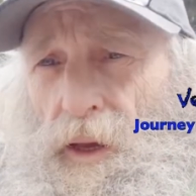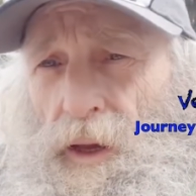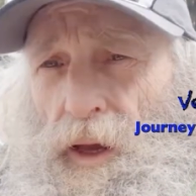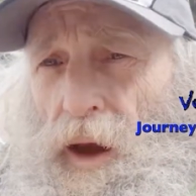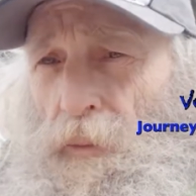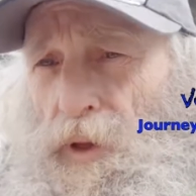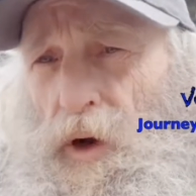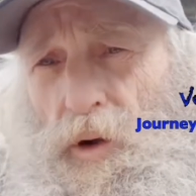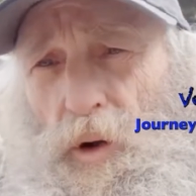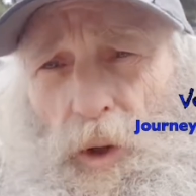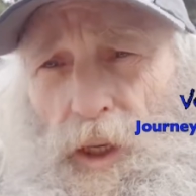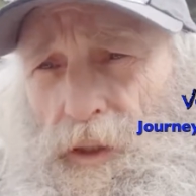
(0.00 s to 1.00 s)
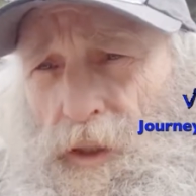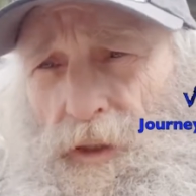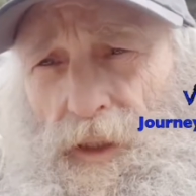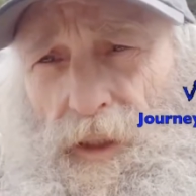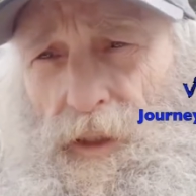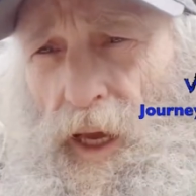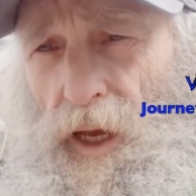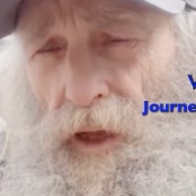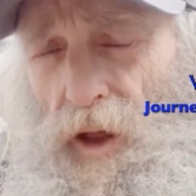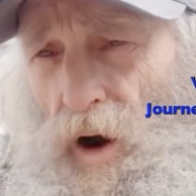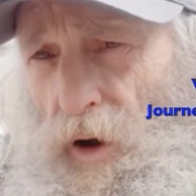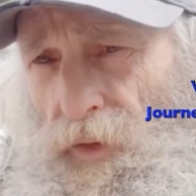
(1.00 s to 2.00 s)
And without going into
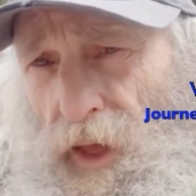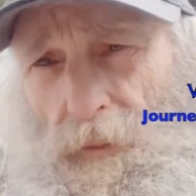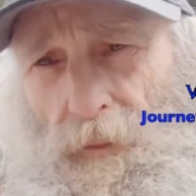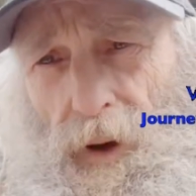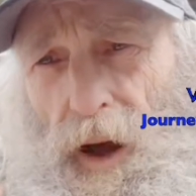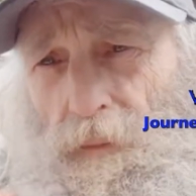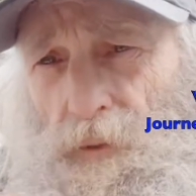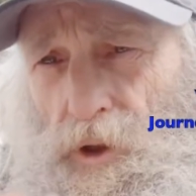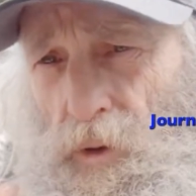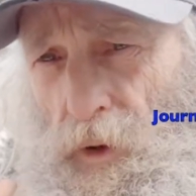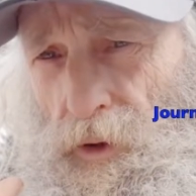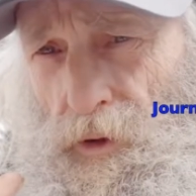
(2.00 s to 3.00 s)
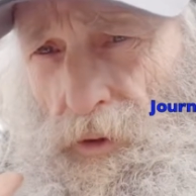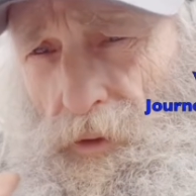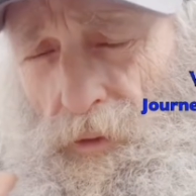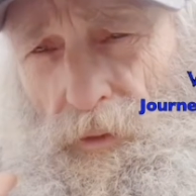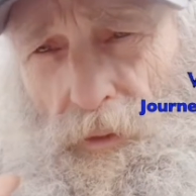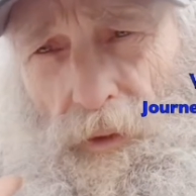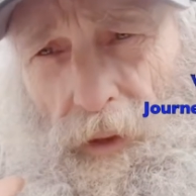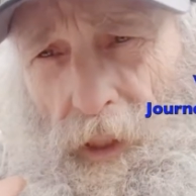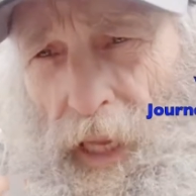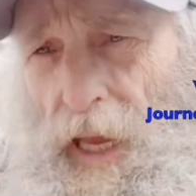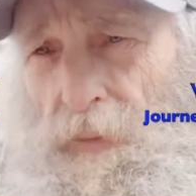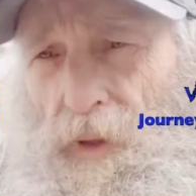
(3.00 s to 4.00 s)
detail on them, I'm just going to
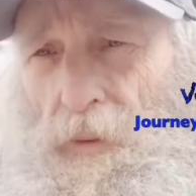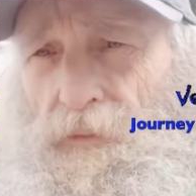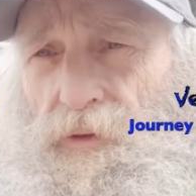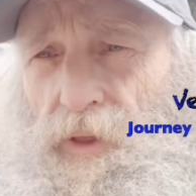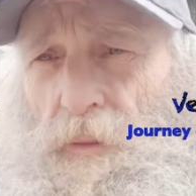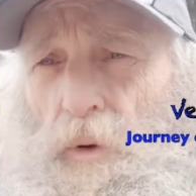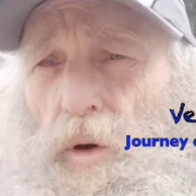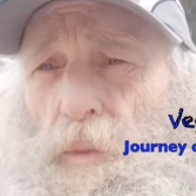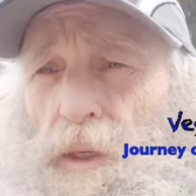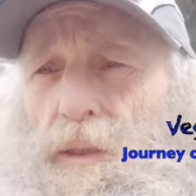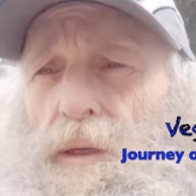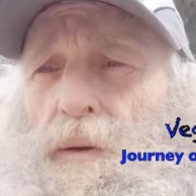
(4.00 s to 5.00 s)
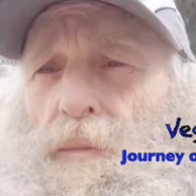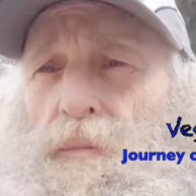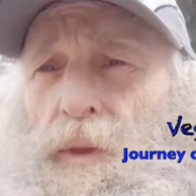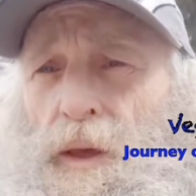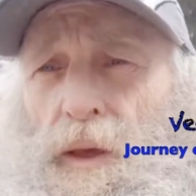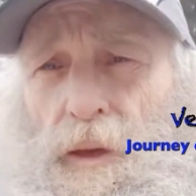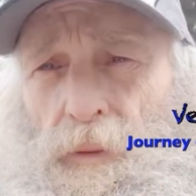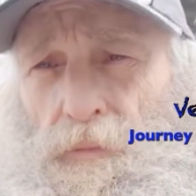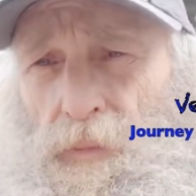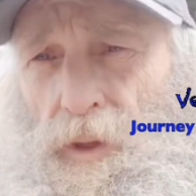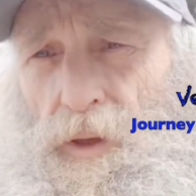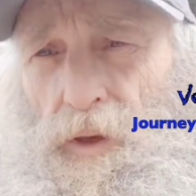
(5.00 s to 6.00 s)
name them for the moment.
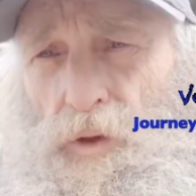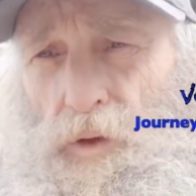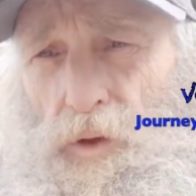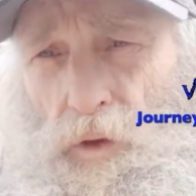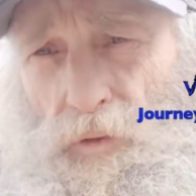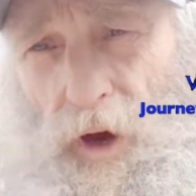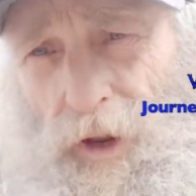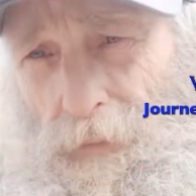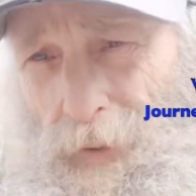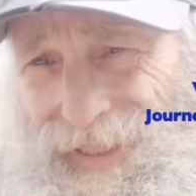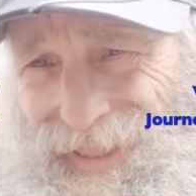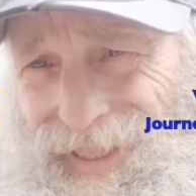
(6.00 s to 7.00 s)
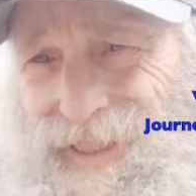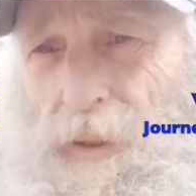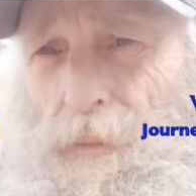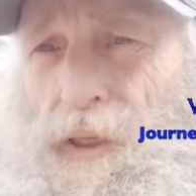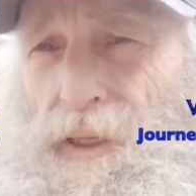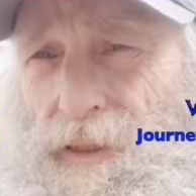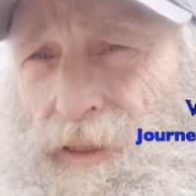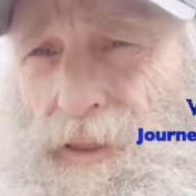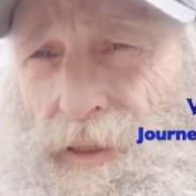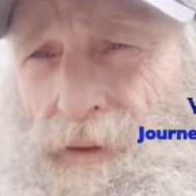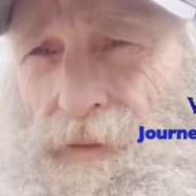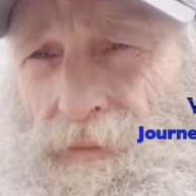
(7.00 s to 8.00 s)
You've got to be disciplined,
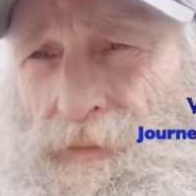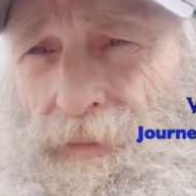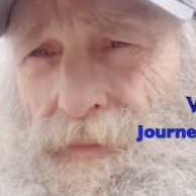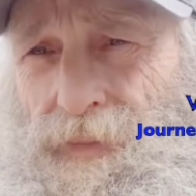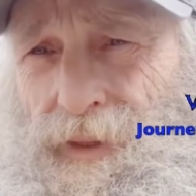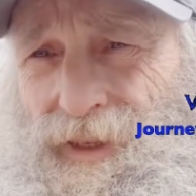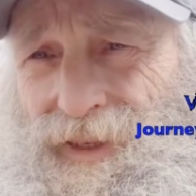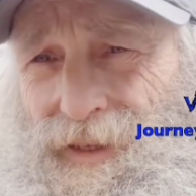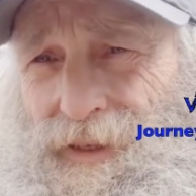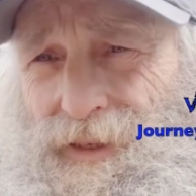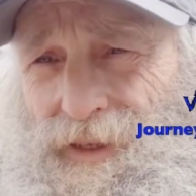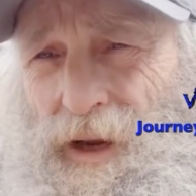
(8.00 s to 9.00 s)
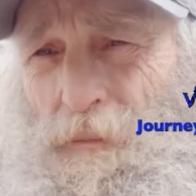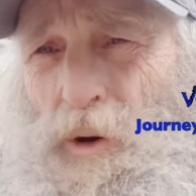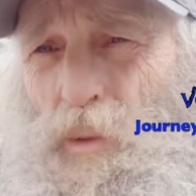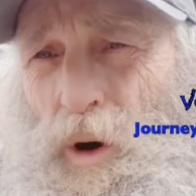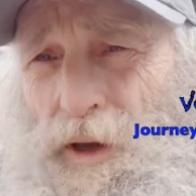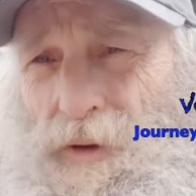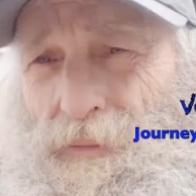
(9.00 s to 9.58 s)
number 1.